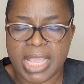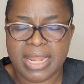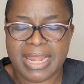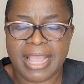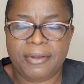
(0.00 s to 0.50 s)

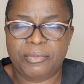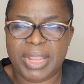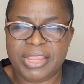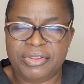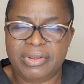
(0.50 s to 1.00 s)
Now,
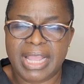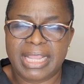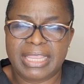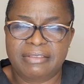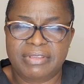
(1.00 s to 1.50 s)
when you are
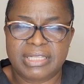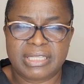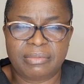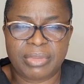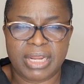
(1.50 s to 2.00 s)
giving
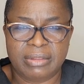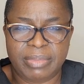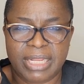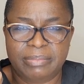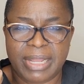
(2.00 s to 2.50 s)
somebody
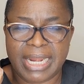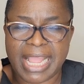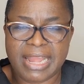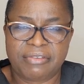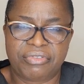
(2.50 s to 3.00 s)
bedpan,
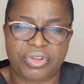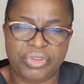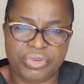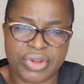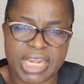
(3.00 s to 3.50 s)
either for
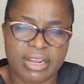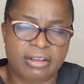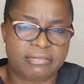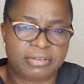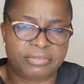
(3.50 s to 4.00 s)
urine or
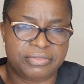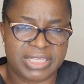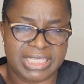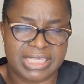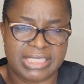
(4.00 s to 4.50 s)
for
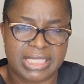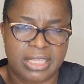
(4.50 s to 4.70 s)
feces,